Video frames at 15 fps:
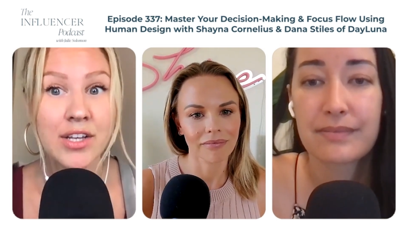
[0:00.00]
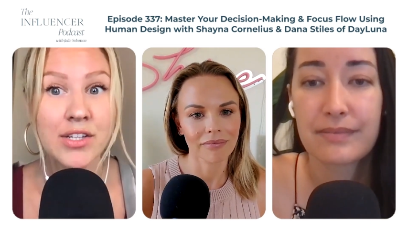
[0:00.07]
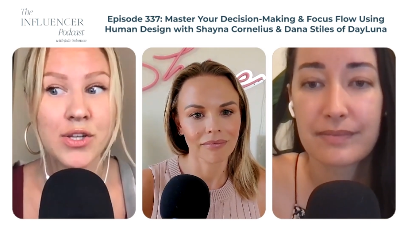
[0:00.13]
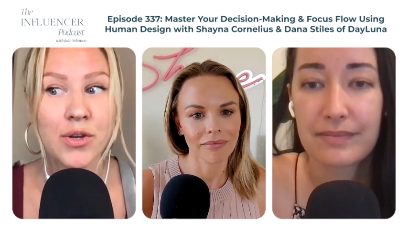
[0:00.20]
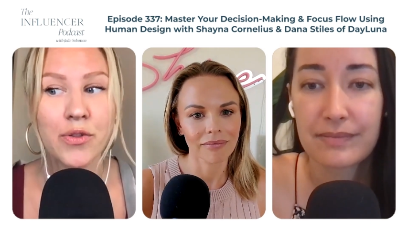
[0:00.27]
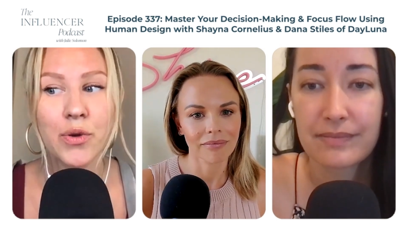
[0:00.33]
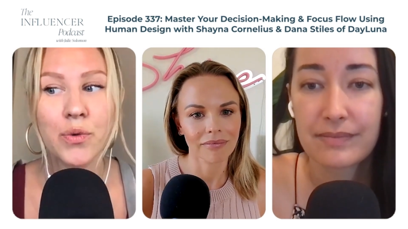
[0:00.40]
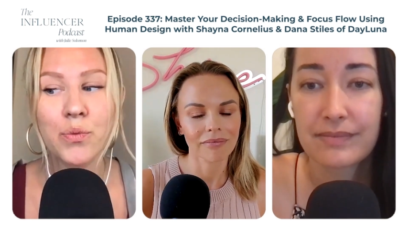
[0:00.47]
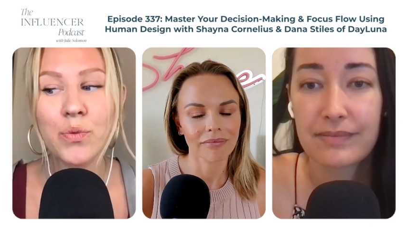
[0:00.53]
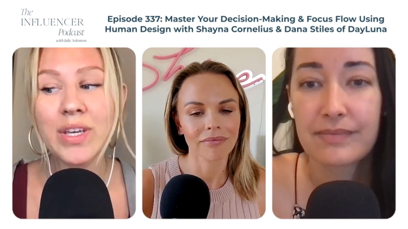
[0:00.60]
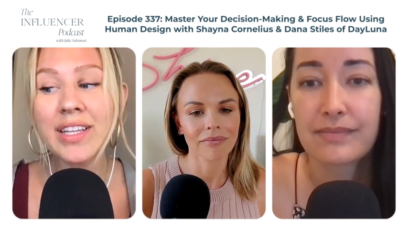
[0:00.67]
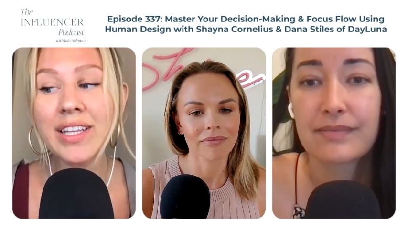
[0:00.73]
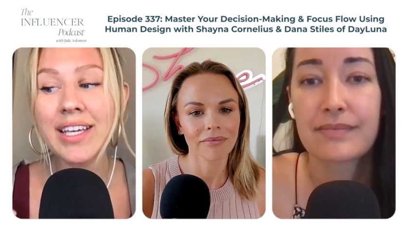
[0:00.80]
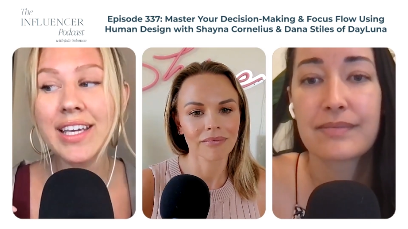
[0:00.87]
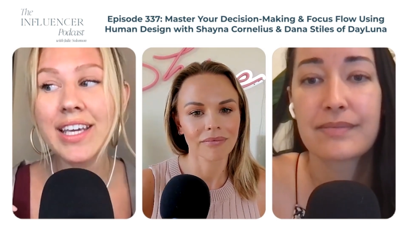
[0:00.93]
Speaker 1: So they're
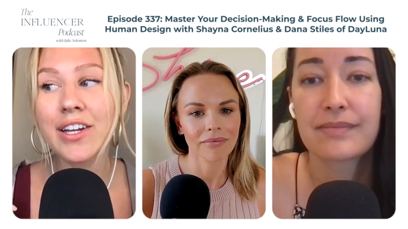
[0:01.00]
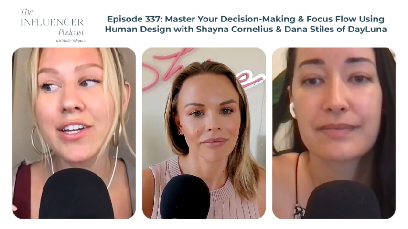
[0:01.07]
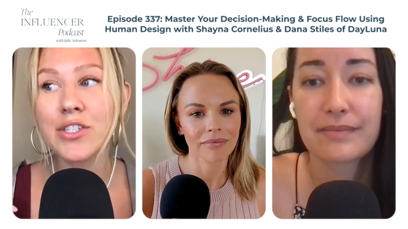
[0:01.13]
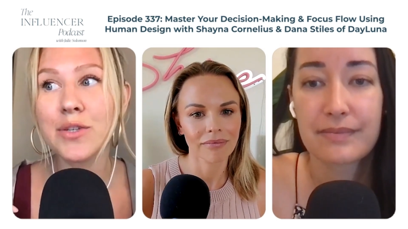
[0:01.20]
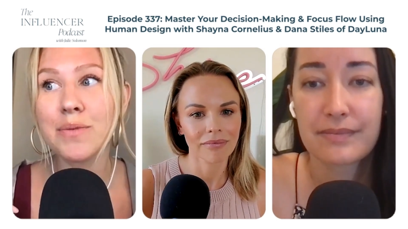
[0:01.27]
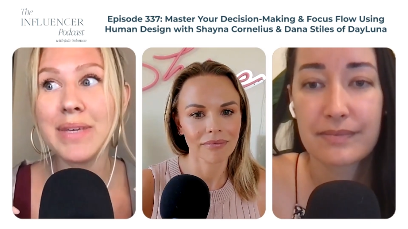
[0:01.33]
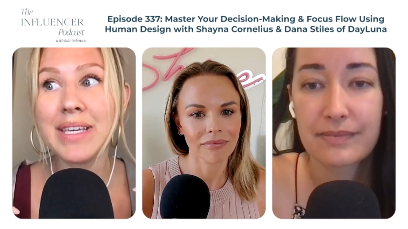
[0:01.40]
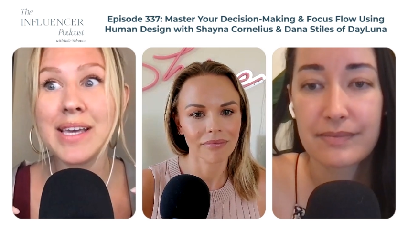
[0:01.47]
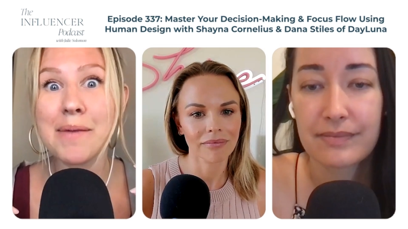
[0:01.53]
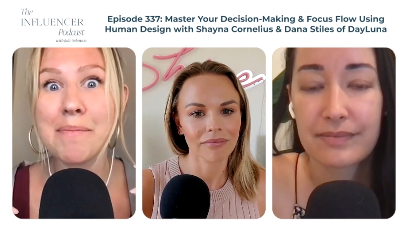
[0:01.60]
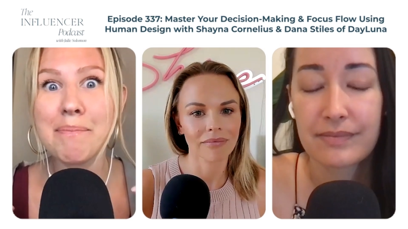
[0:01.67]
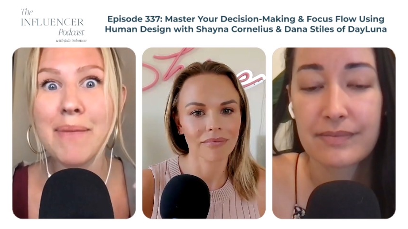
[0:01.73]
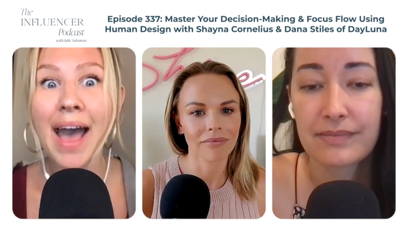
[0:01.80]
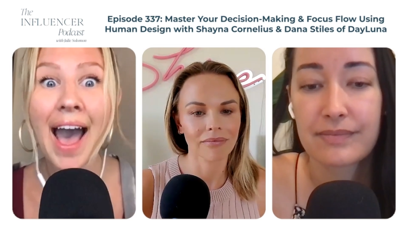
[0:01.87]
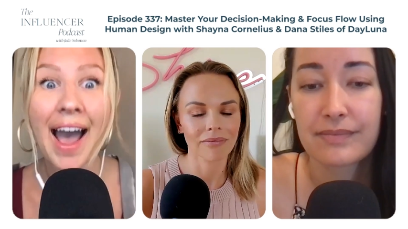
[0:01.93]
really here to be
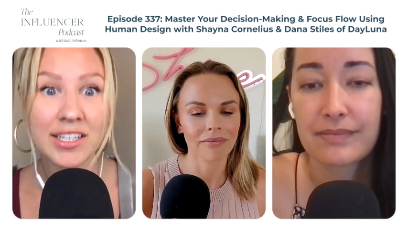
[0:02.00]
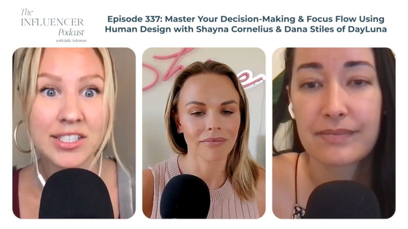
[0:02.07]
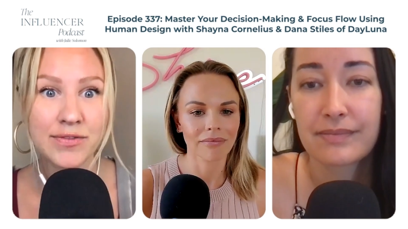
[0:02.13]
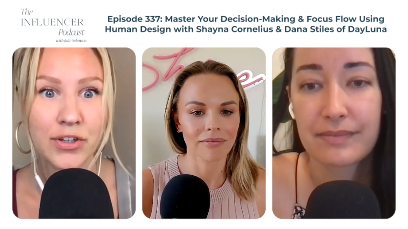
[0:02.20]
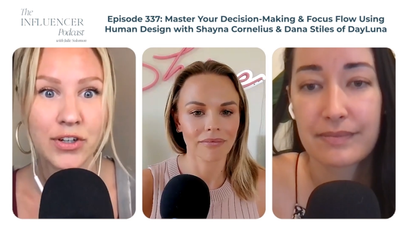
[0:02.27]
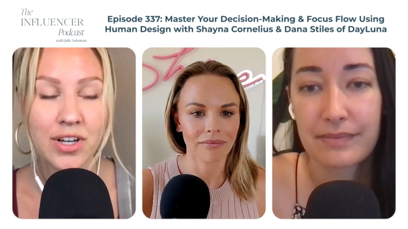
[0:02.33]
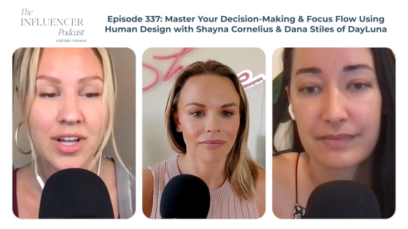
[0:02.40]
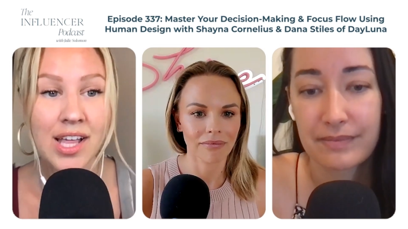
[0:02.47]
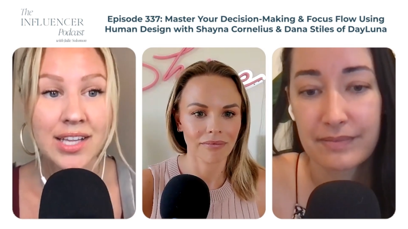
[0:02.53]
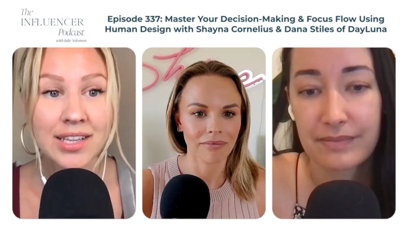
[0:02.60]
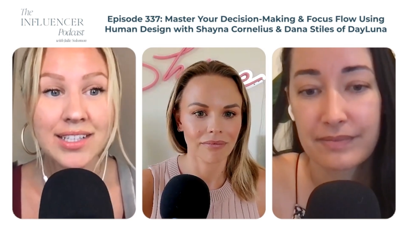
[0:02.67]
impactful.